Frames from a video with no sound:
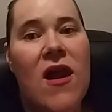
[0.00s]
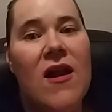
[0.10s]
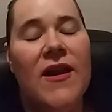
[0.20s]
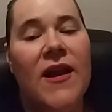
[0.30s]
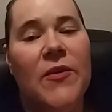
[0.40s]

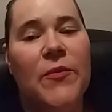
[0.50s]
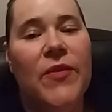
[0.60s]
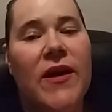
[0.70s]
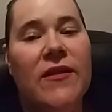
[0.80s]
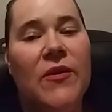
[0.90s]
And I
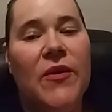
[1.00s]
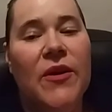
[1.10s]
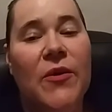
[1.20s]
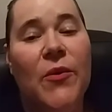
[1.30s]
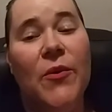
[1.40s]
bet they already
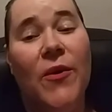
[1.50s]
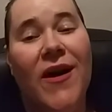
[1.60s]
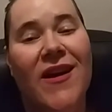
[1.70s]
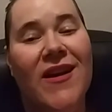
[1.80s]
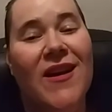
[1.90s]
know who
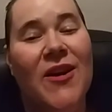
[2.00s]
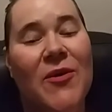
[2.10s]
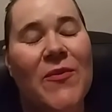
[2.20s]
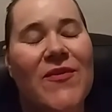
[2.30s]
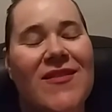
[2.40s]
I am.
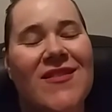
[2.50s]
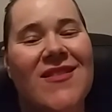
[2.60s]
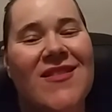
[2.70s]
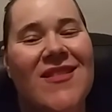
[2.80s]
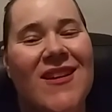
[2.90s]

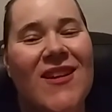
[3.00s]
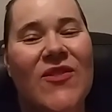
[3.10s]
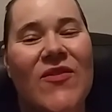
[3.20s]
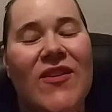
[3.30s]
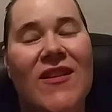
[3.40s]
I get a
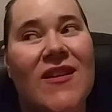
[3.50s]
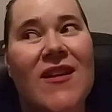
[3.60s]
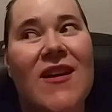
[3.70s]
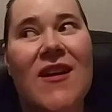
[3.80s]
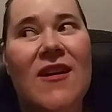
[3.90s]
feeling
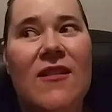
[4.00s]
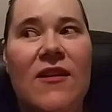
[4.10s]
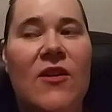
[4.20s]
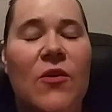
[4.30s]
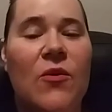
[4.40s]

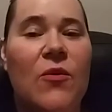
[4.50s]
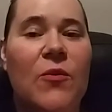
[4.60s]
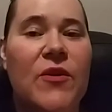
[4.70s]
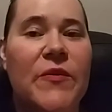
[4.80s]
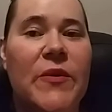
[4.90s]
they know who
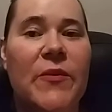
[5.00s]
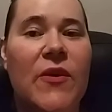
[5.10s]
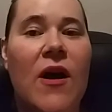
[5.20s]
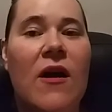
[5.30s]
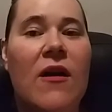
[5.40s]
most people
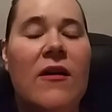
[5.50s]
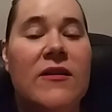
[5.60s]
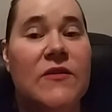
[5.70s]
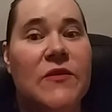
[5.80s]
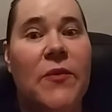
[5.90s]
are
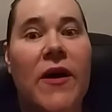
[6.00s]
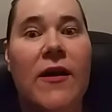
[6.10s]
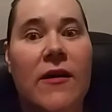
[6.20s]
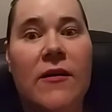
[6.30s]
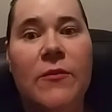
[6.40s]
because they're
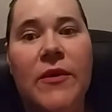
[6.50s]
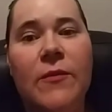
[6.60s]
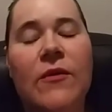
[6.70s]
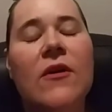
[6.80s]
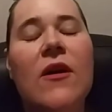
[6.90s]
spying on
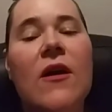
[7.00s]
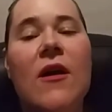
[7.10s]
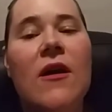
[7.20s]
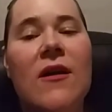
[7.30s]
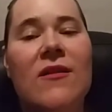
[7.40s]
people,
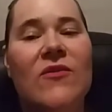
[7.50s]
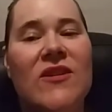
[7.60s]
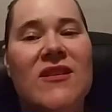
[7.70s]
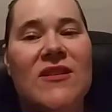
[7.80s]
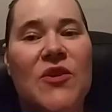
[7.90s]

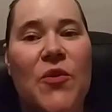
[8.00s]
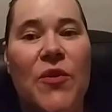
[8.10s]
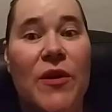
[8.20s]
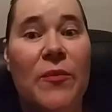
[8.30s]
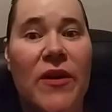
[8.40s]
which is
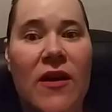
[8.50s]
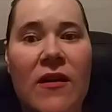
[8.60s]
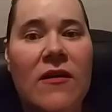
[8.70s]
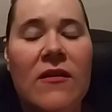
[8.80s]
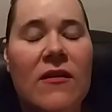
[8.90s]
creepy.
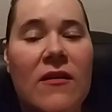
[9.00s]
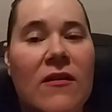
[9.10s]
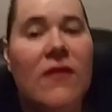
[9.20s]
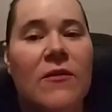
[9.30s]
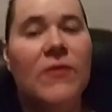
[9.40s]

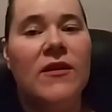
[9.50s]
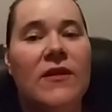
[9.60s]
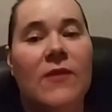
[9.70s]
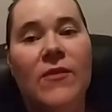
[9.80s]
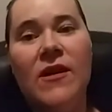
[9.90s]
I mean,
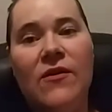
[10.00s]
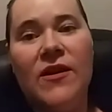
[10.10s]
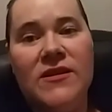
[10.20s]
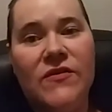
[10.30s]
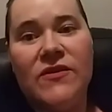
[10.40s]
and I'm not
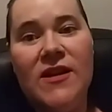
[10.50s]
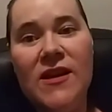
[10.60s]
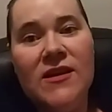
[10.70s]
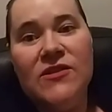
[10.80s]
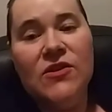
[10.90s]
crazy for
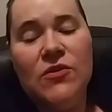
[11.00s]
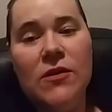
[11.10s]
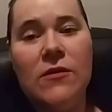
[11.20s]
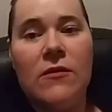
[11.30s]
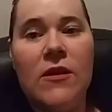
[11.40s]
saying it. It's the
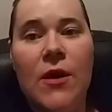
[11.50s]
truth.